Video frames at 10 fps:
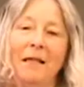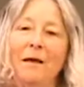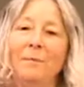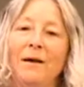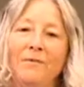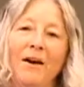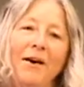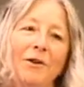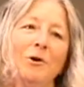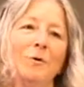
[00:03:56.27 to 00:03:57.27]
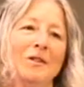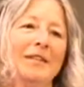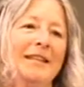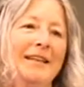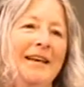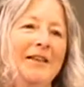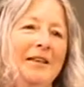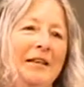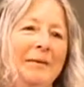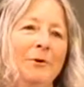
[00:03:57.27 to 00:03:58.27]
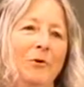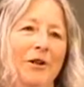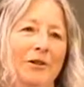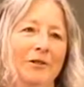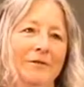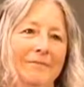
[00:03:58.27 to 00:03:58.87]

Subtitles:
My father was an Italian immigrant.